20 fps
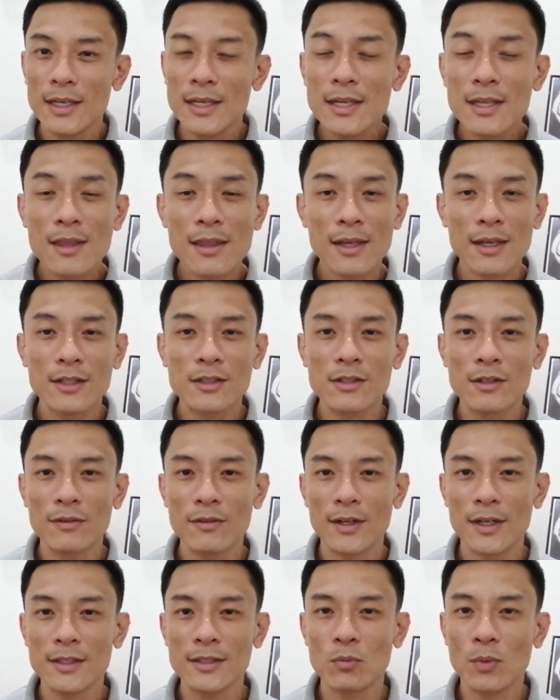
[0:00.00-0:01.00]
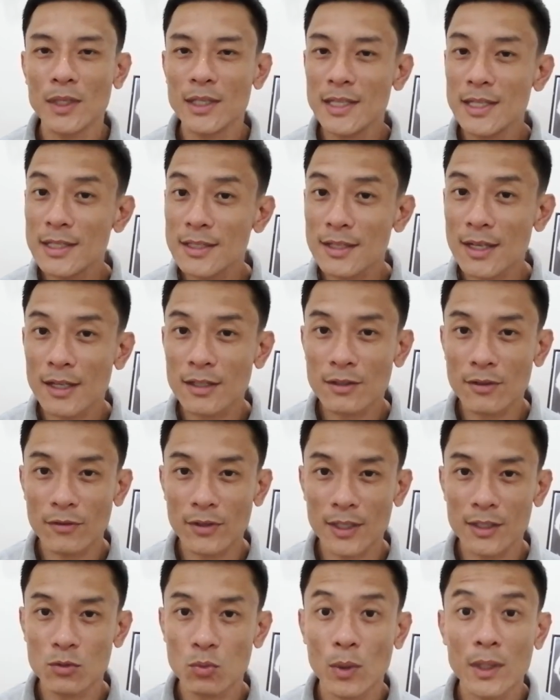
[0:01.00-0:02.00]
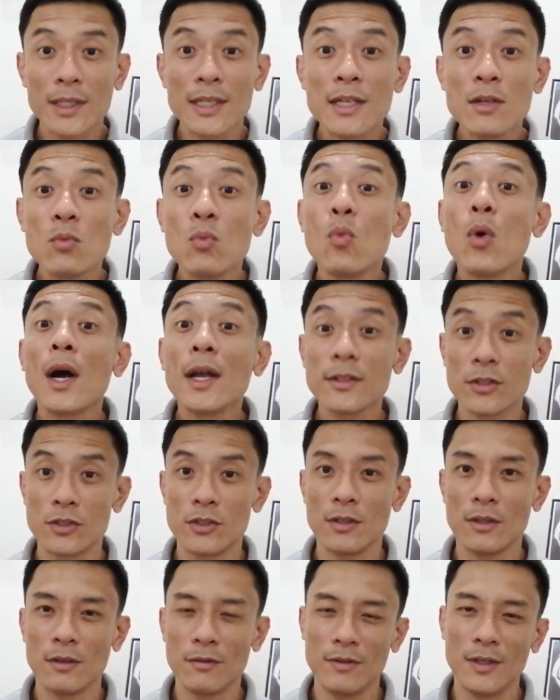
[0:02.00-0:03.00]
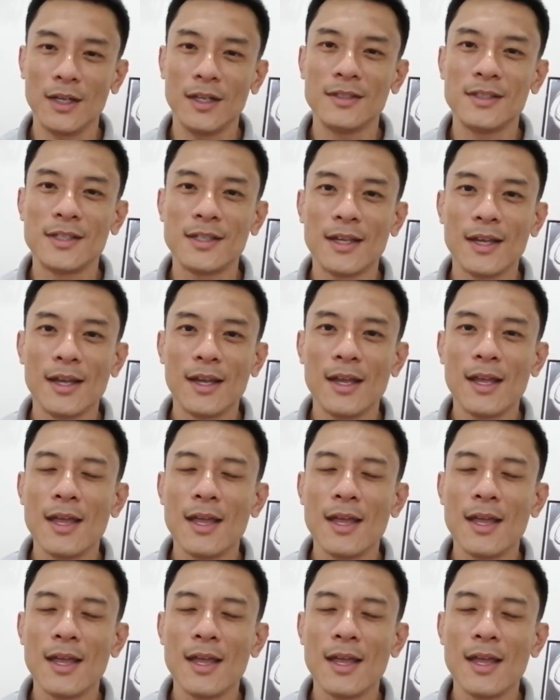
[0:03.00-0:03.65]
He thinks of us, what He says of us, what He wants of us,